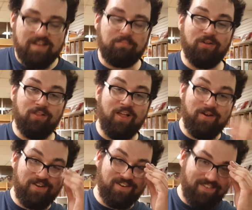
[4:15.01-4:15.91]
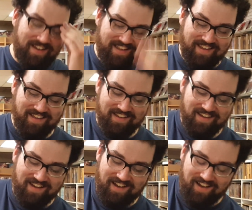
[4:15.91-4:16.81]
Blue Lunar Ray.
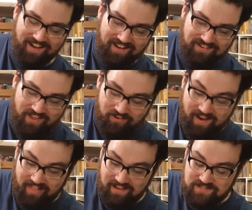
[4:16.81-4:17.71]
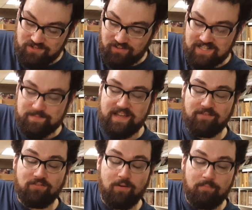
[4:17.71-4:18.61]
Another ally tutor lets me
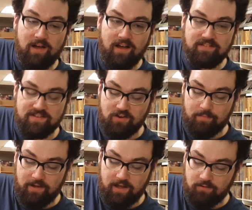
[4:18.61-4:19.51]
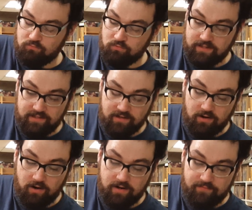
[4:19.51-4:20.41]
get from discard pile, really good card.